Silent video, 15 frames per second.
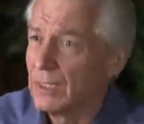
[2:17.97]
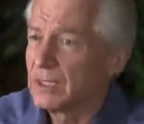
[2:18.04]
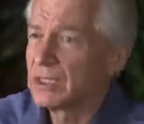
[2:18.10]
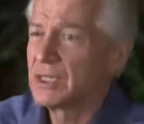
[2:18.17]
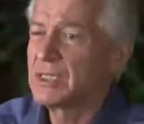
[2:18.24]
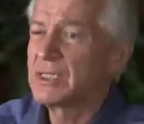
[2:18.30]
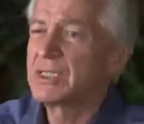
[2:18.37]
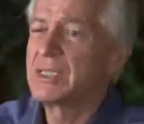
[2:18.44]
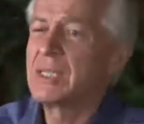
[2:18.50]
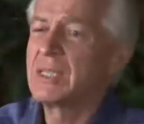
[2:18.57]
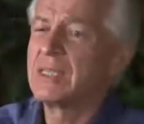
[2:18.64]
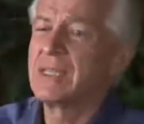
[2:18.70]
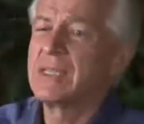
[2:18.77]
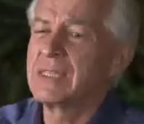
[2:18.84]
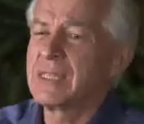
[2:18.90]
She's
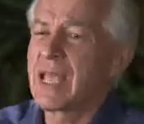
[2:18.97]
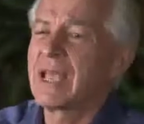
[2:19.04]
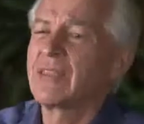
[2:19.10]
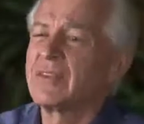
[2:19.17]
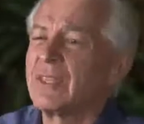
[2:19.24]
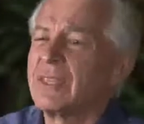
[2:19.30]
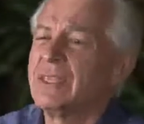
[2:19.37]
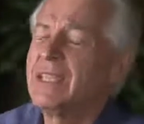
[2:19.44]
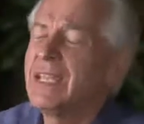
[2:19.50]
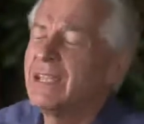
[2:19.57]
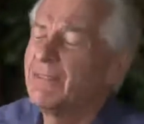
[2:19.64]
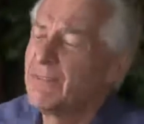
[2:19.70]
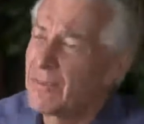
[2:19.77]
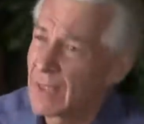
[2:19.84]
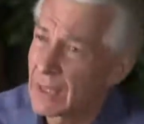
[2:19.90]
seen this as a
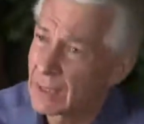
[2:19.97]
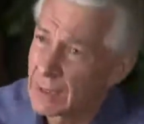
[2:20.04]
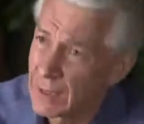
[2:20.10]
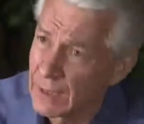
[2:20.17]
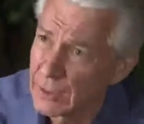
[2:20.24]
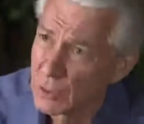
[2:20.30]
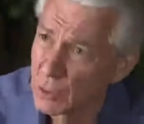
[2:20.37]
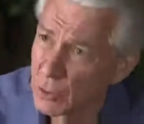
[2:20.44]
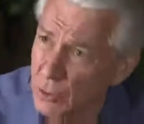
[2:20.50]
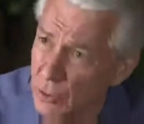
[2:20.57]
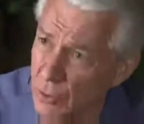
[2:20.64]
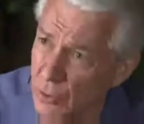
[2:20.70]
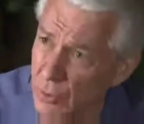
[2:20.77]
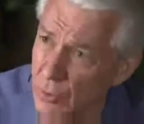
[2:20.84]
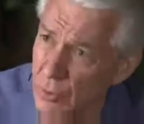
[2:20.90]
defect in
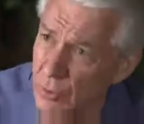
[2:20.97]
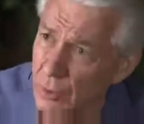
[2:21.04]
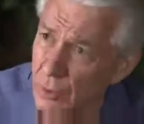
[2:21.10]
her,